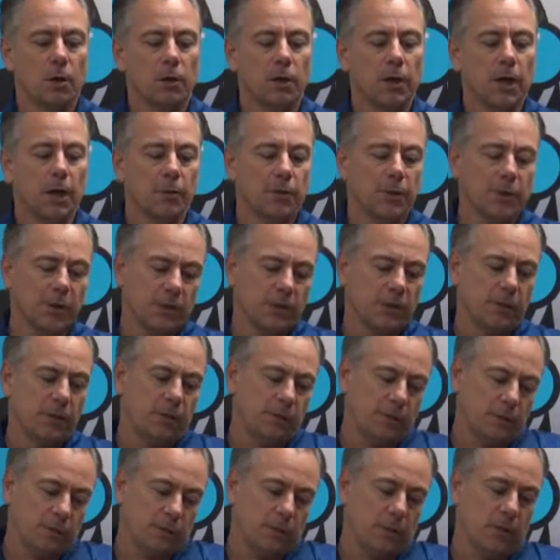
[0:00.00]
Now
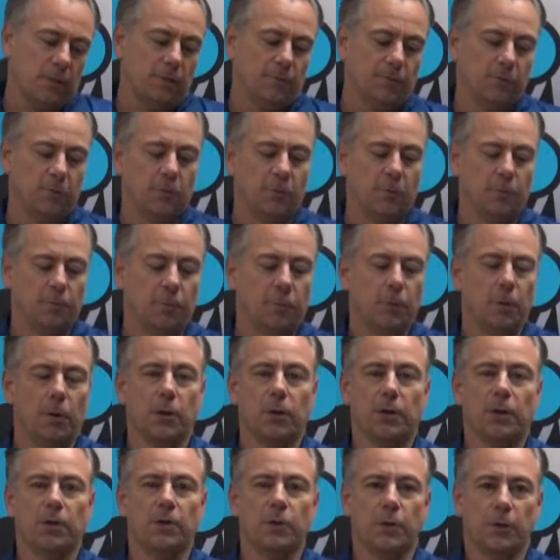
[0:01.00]
this gives you the
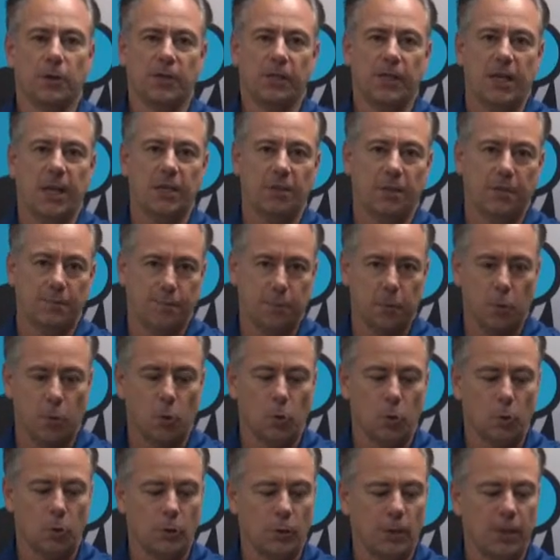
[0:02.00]
ability to extend the
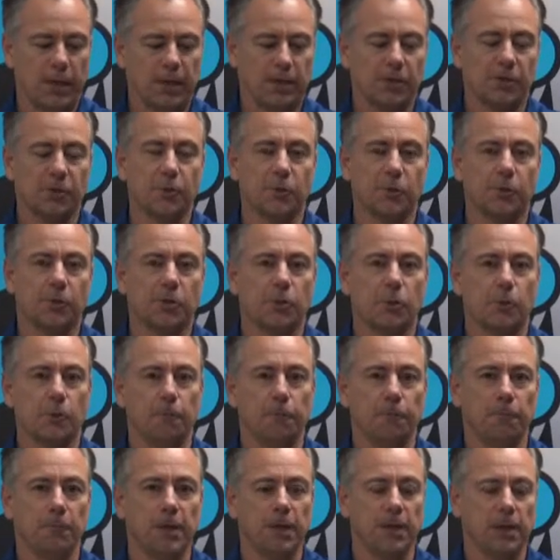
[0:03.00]
pole an extra
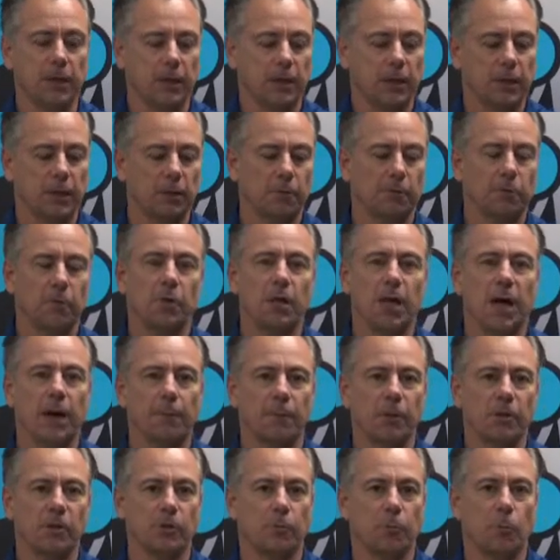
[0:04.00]
2 feet and give you
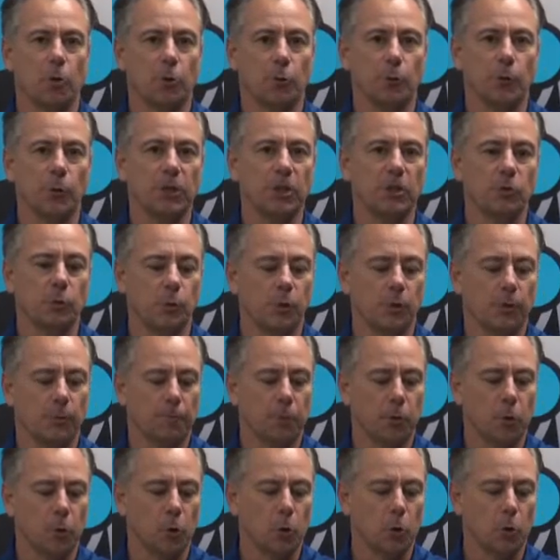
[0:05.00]
that much more reach with the
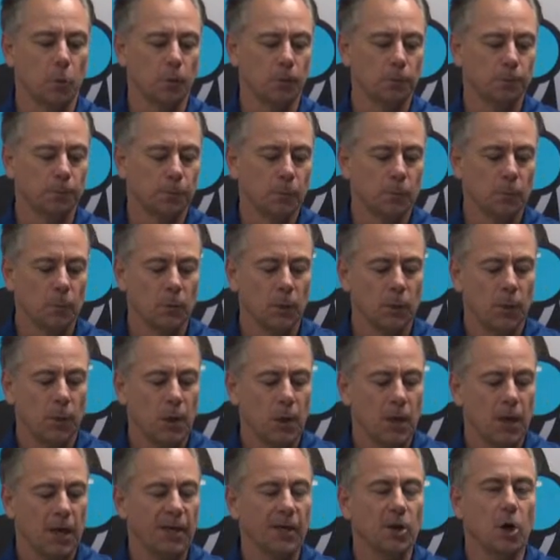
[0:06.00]
pole.
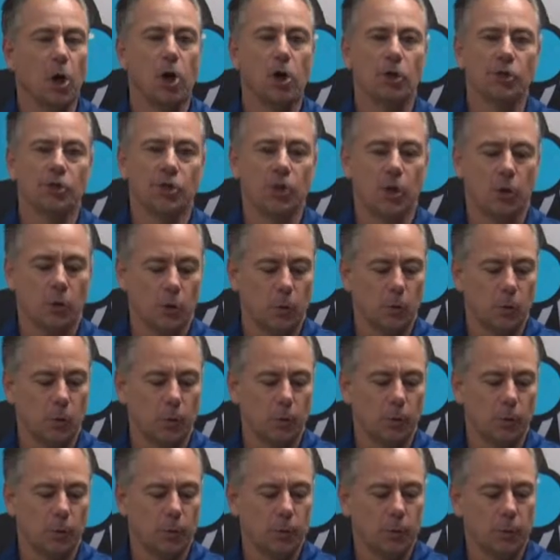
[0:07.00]
And
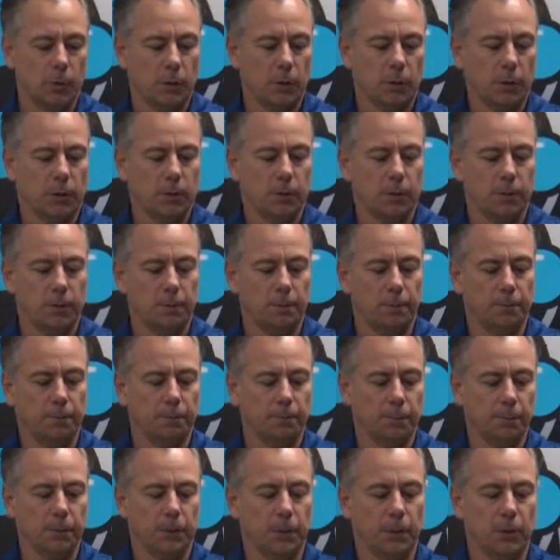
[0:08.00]
also
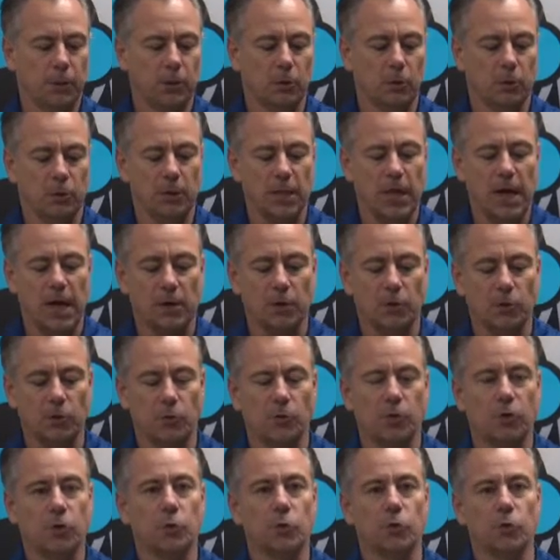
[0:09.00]
it'll allow
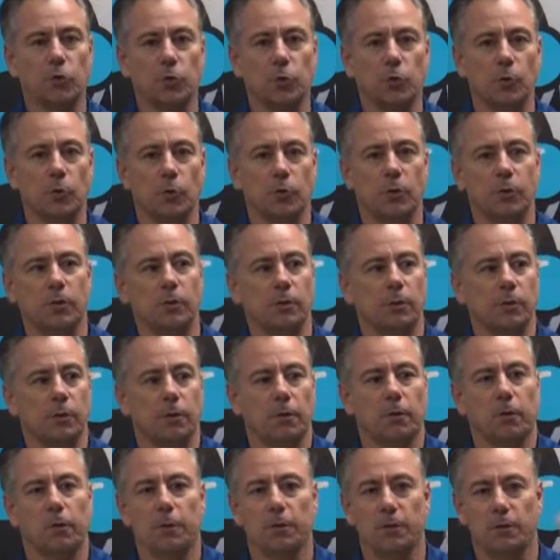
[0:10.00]
you to use
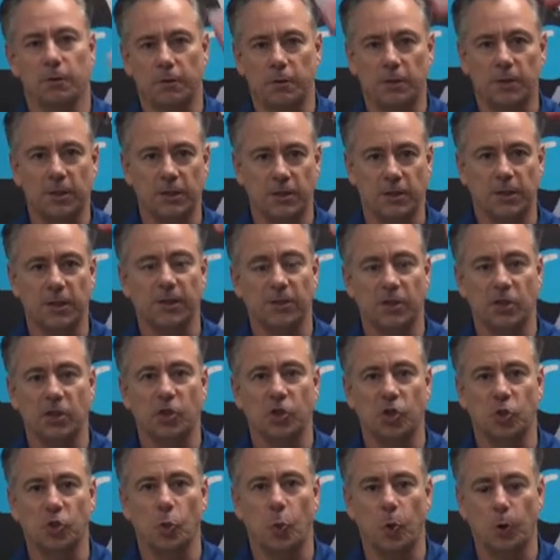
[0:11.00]
this as
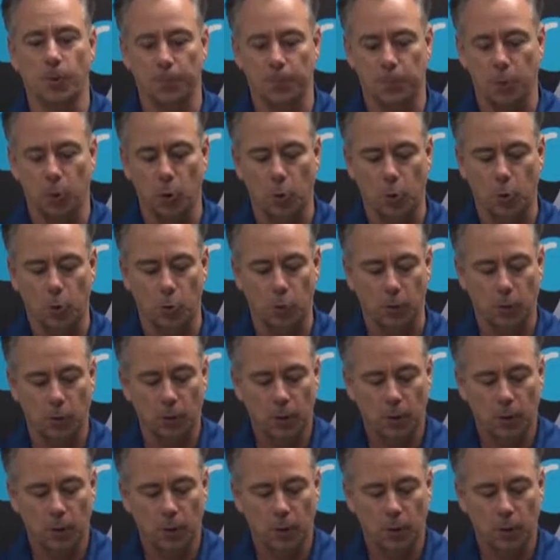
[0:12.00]
a short pole.